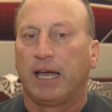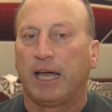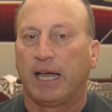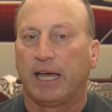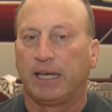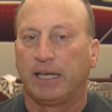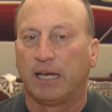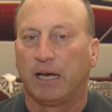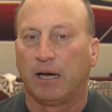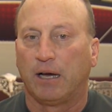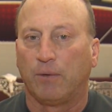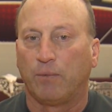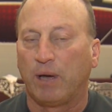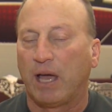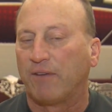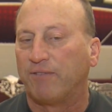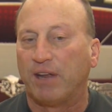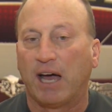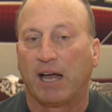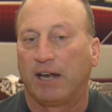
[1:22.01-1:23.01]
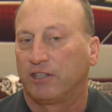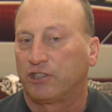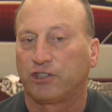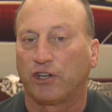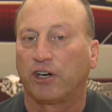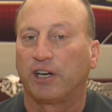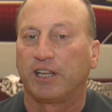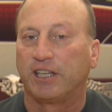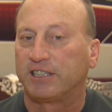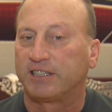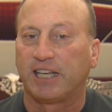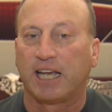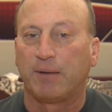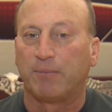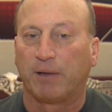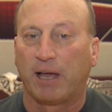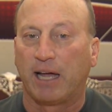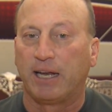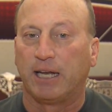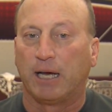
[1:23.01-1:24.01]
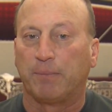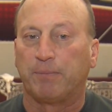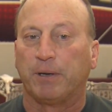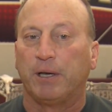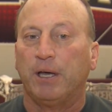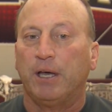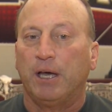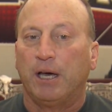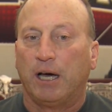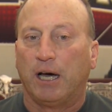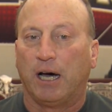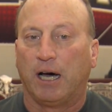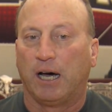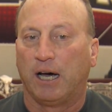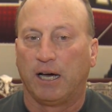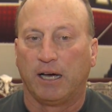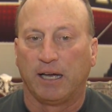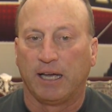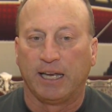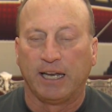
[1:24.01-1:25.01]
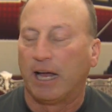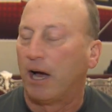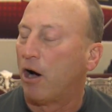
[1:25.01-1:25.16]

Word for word: And uh, we have not started the same lineup uh, in